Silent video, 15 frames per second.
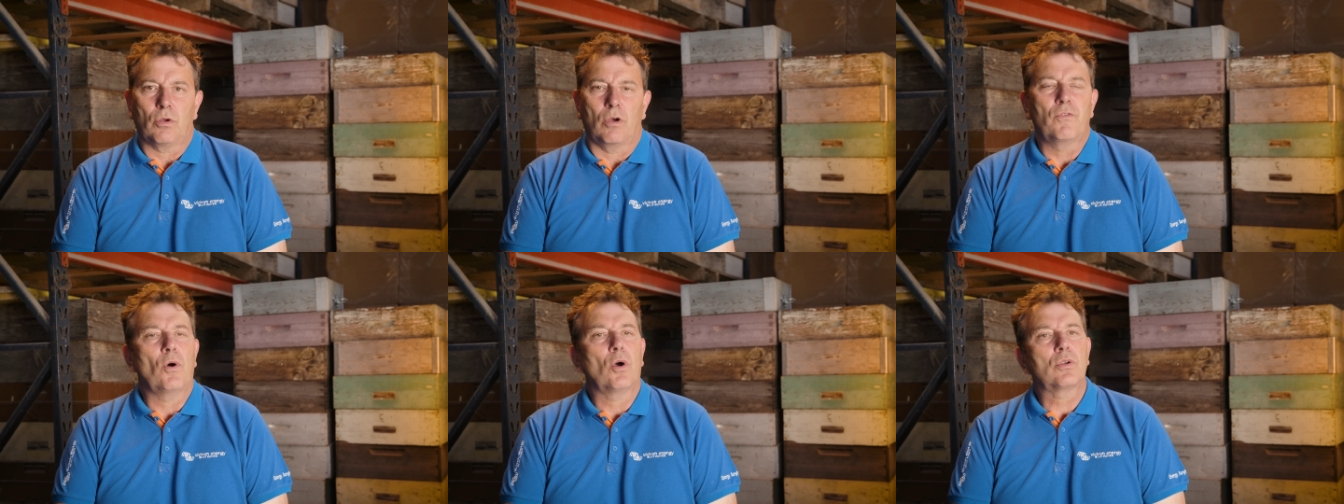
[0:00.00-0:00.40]

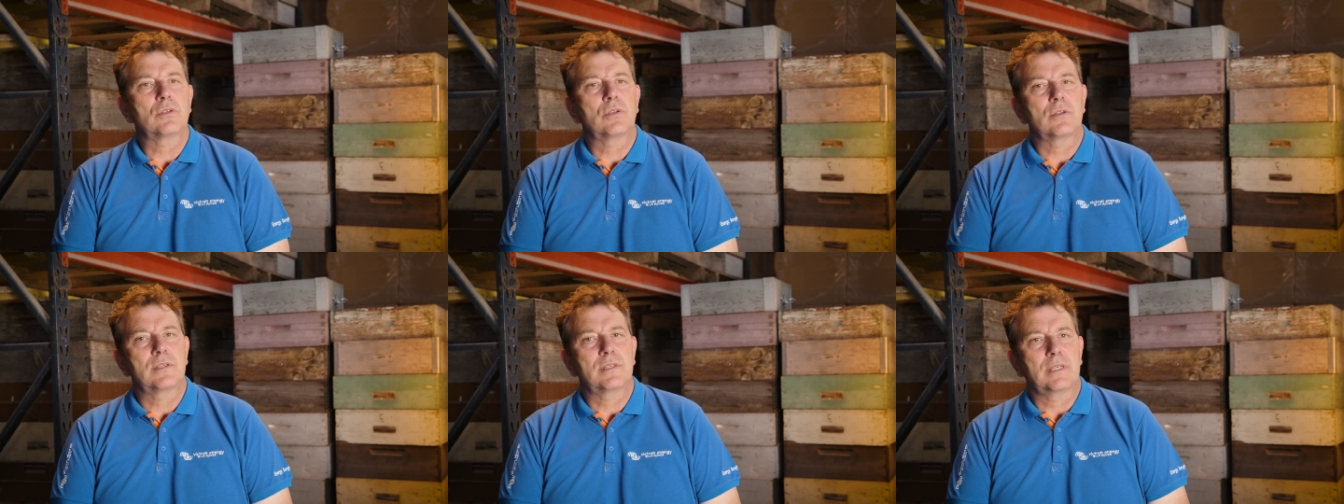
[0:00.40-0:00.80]
like
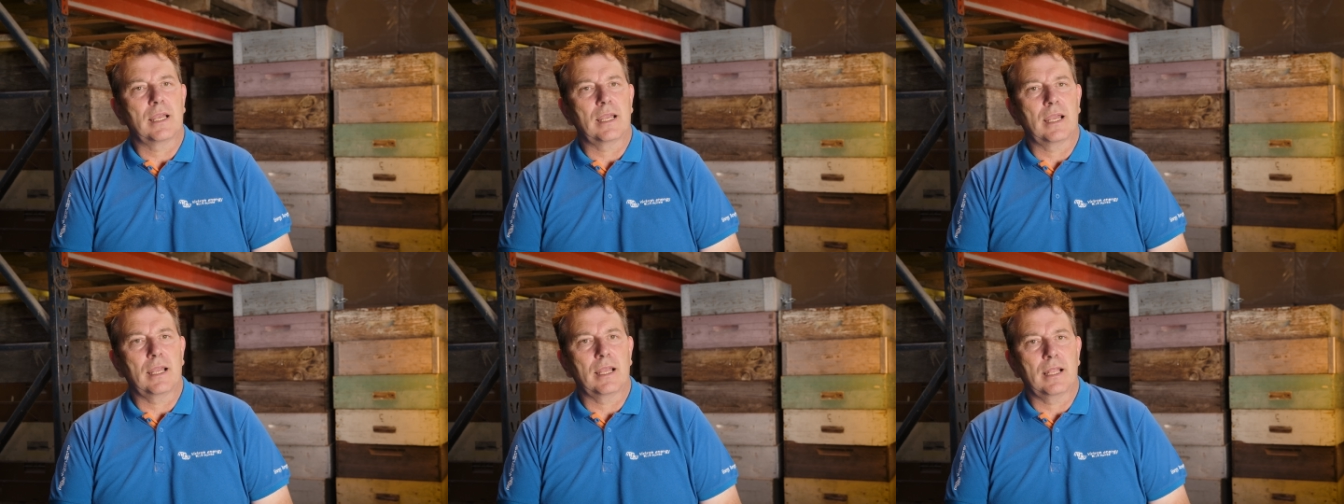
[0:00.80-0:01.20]

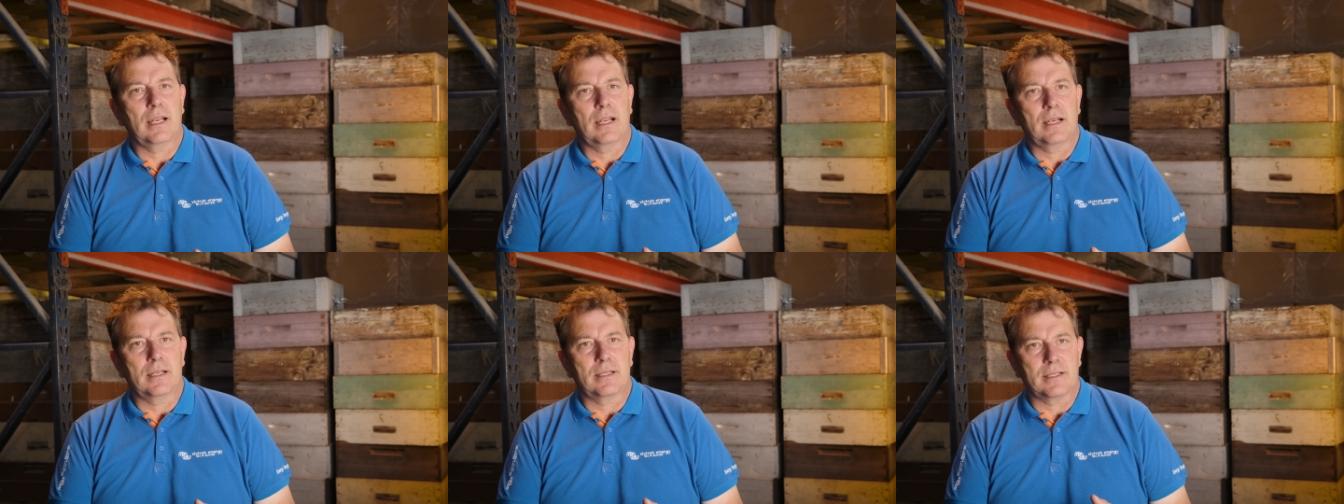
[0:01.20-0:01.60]
Victron,
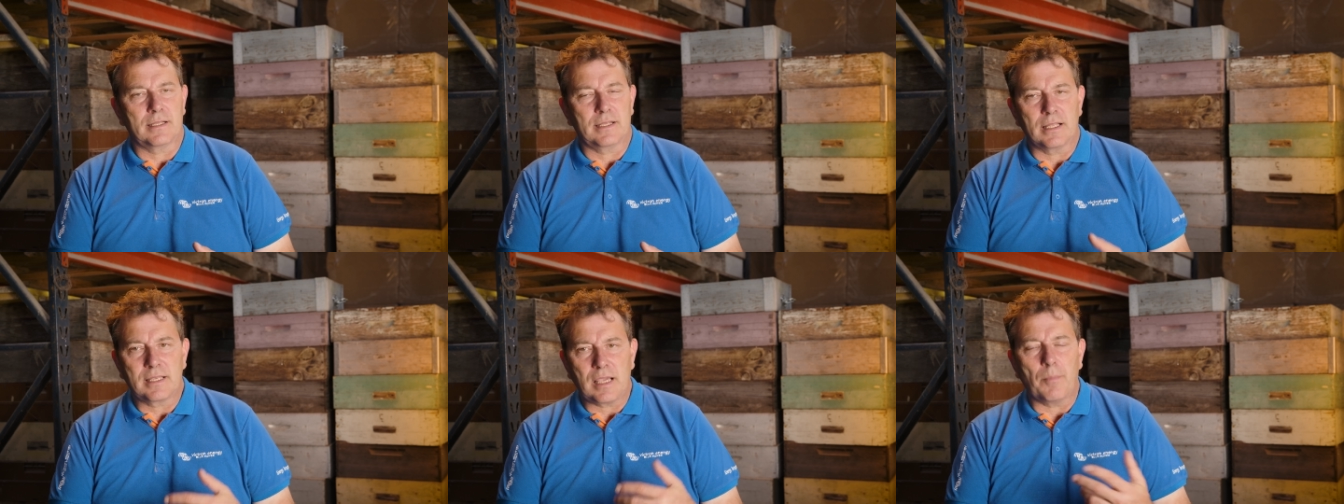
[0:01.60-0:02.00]
to be
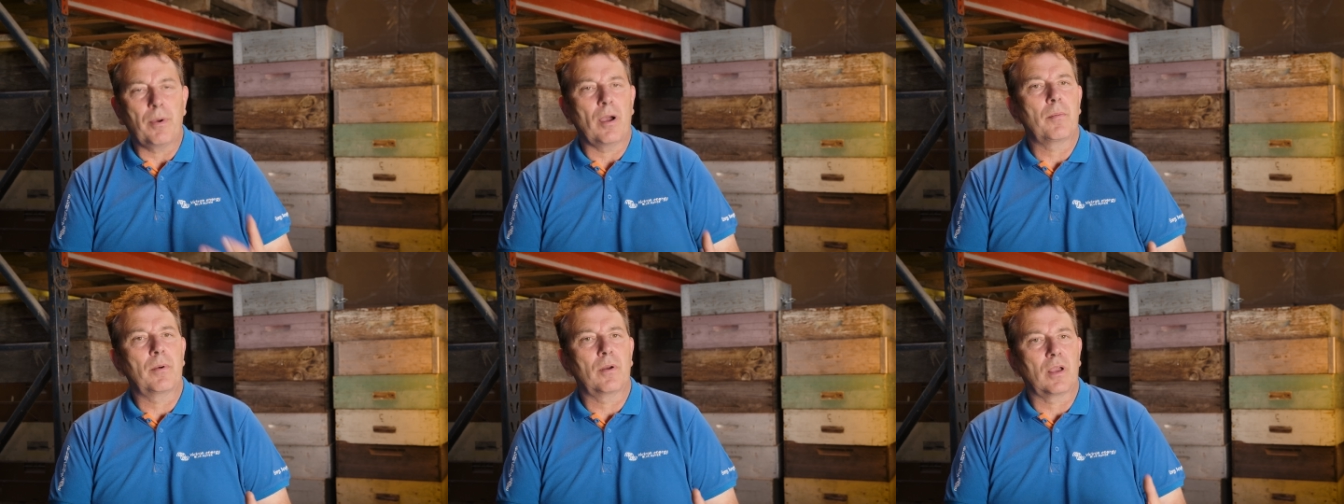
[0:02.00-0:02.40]
able
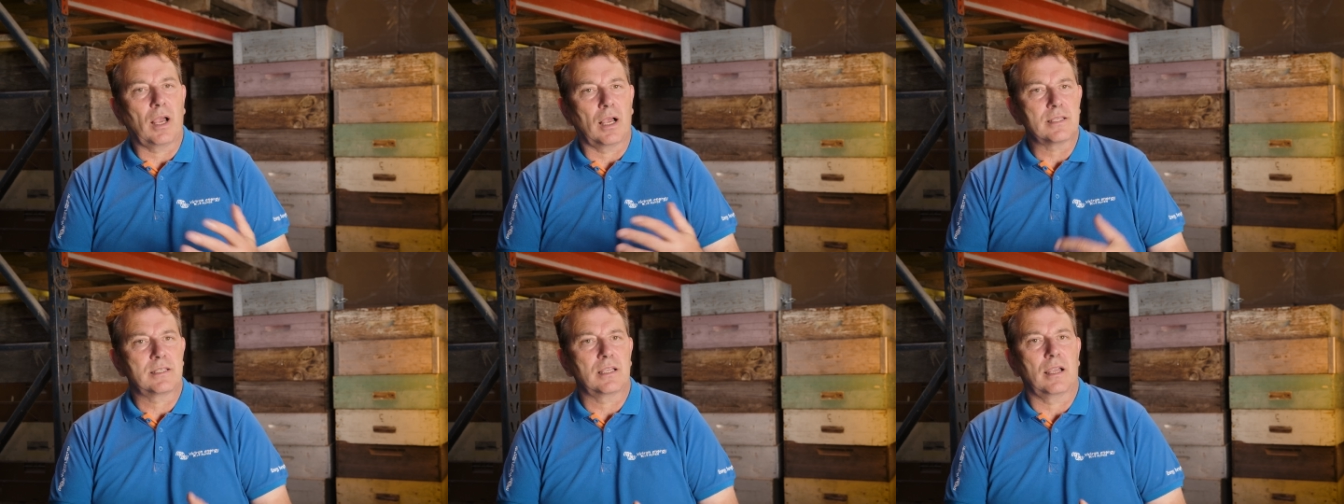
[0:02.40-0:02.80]
to bring
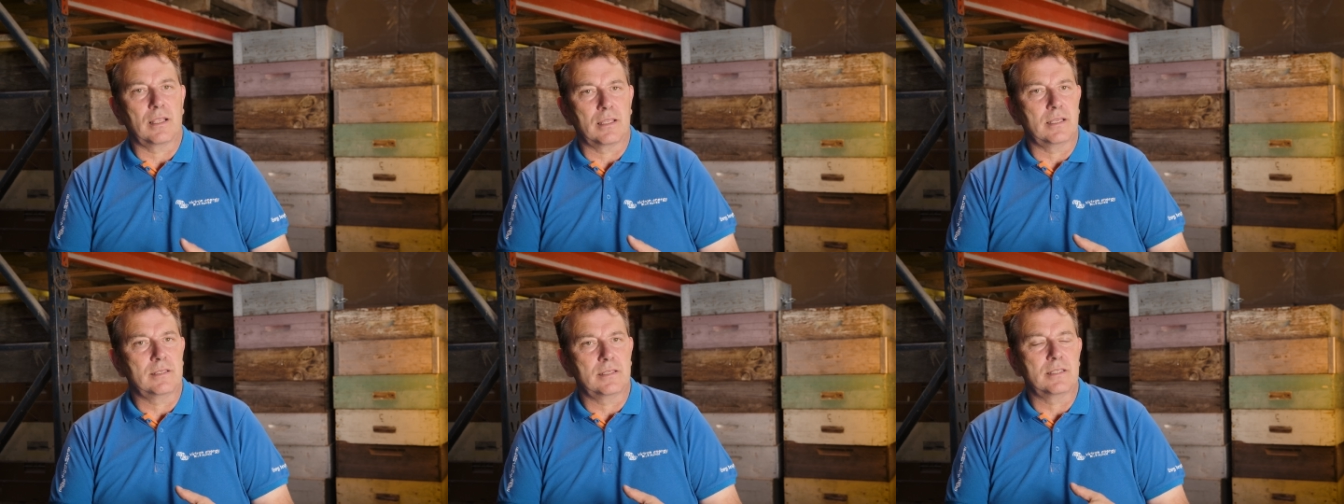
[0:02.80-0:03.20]
a
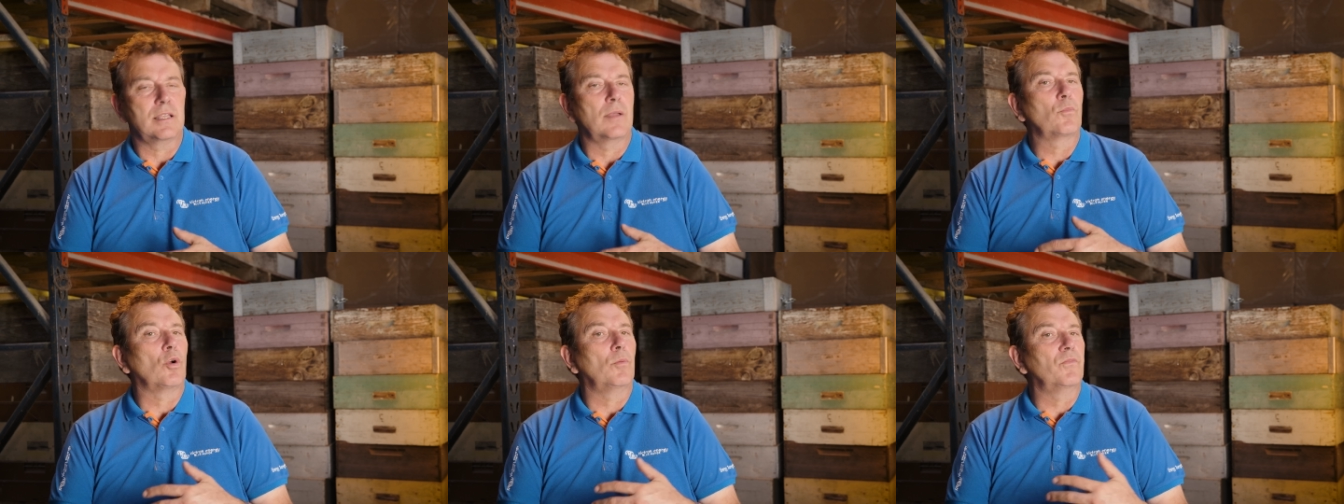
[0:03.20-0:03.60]
different
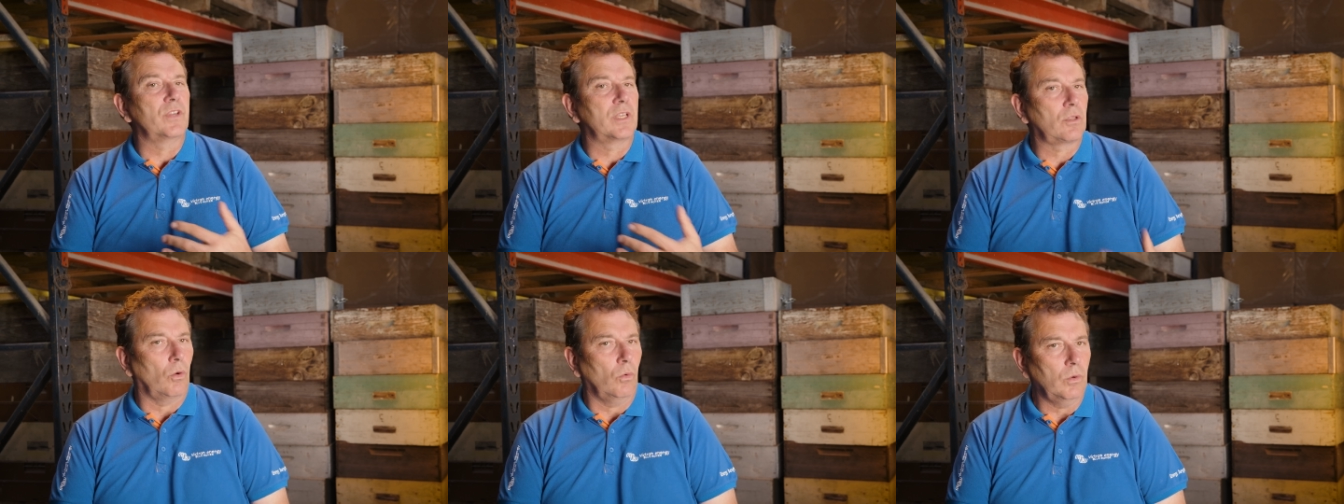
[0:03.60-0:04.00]
offer with
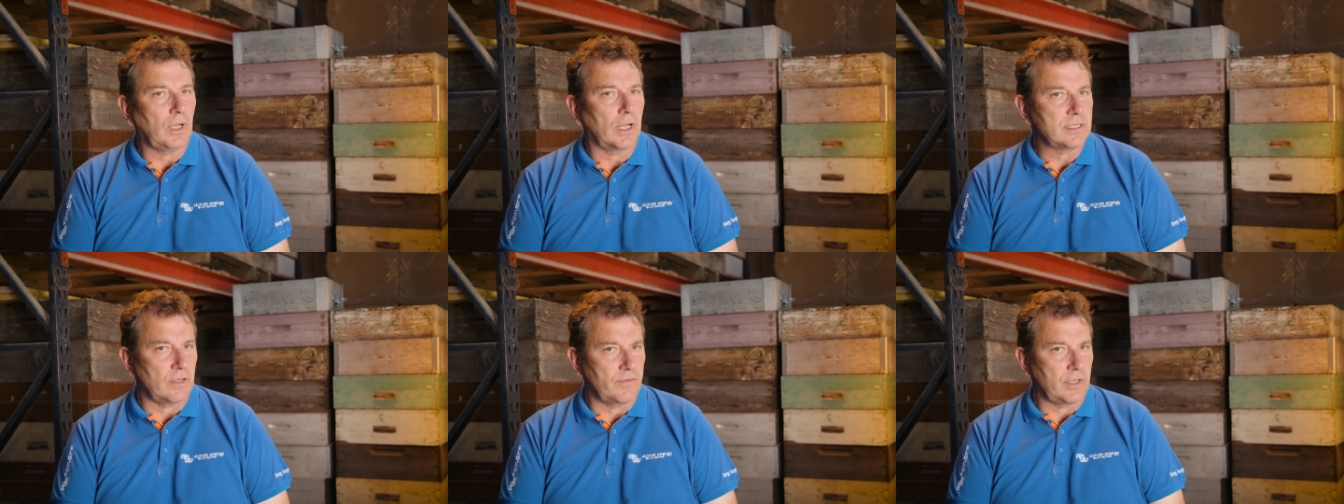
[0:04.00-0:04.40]
battery
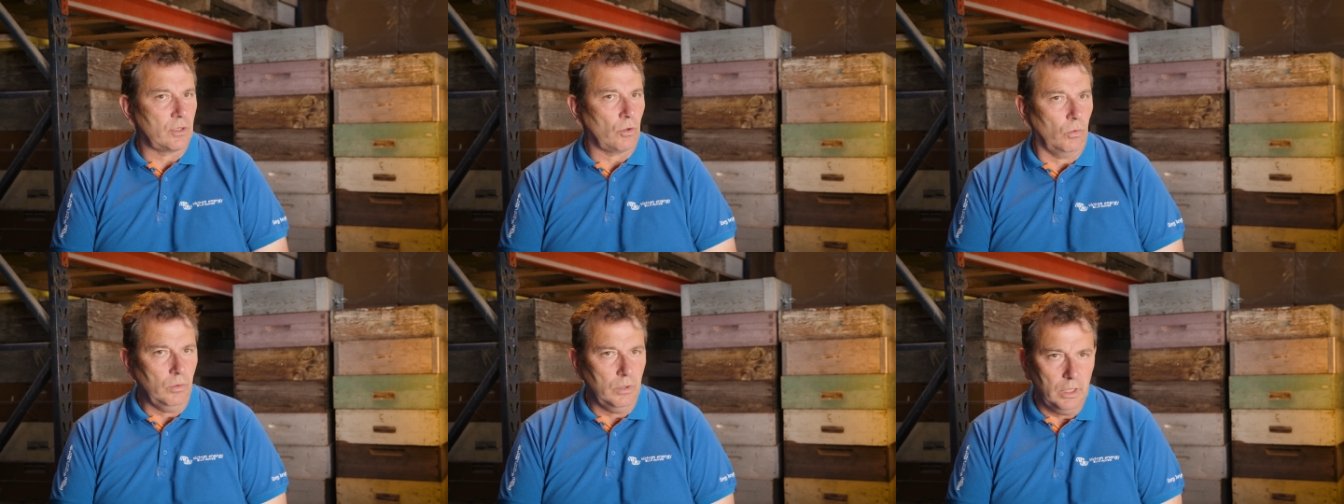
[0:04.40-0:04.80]
systems
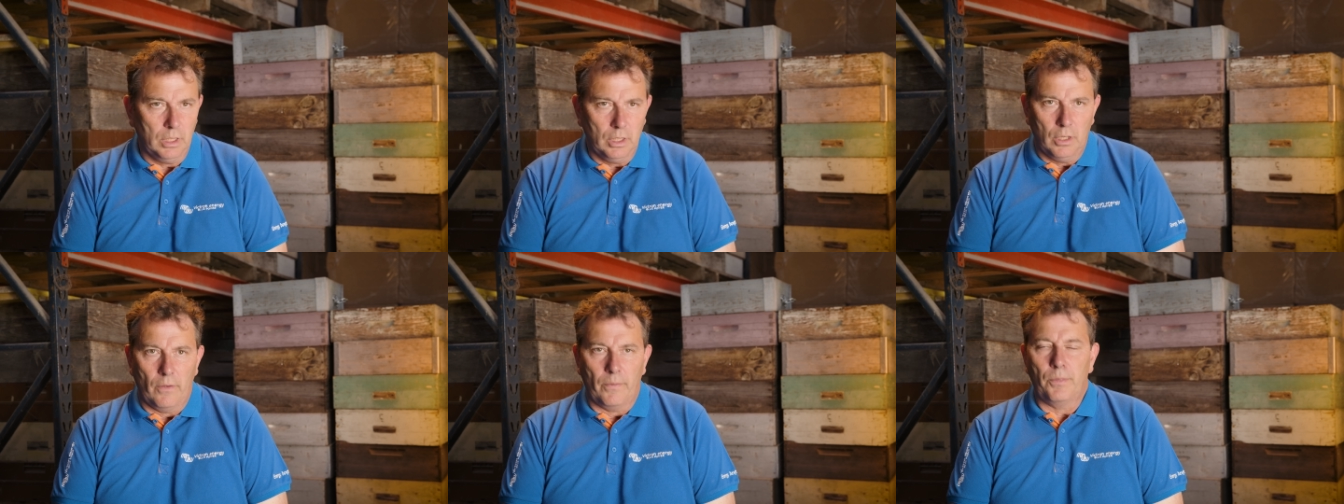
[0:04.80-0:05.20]
and
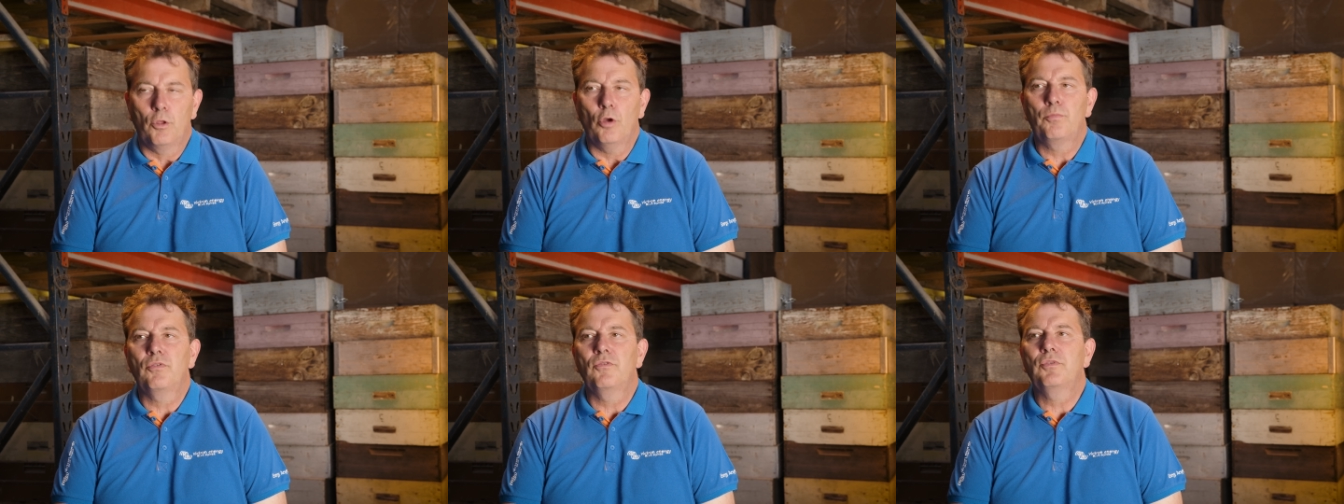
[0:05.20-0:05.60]
the
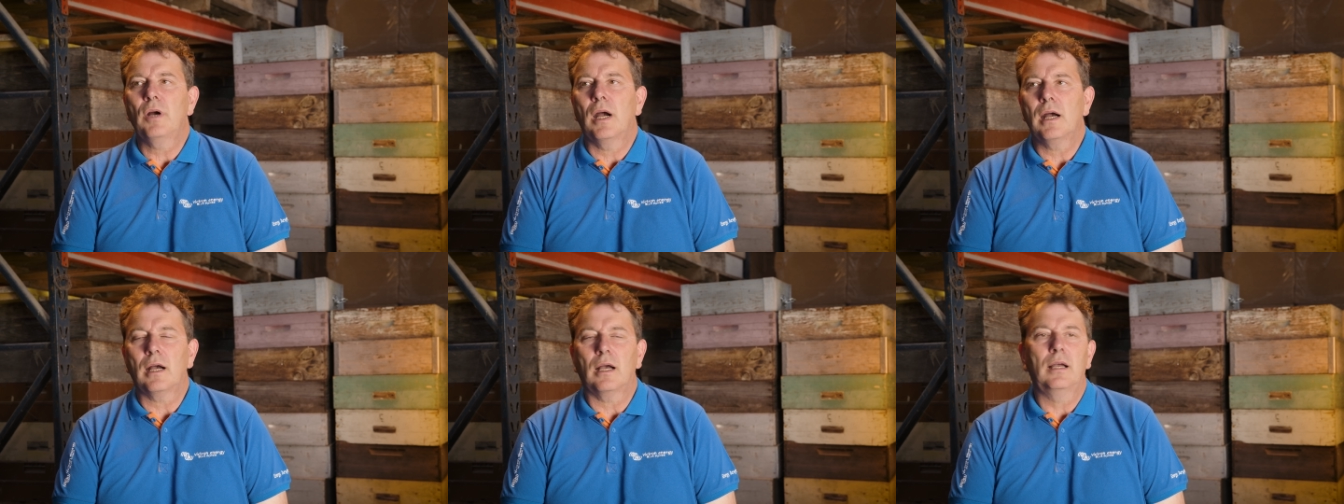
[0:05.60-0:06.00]
backup
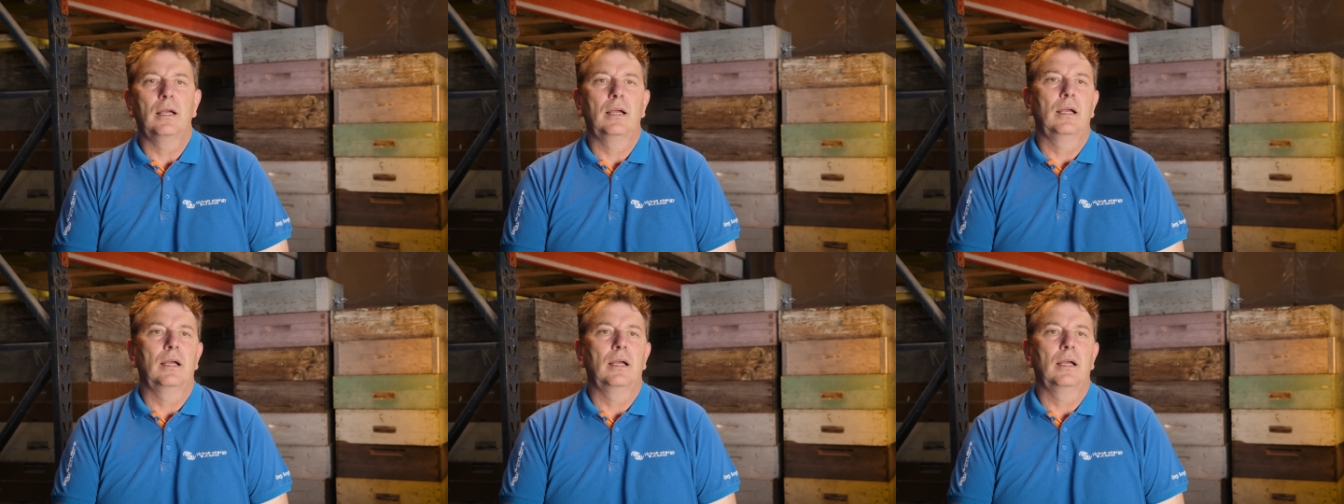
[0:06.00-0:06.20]
systems,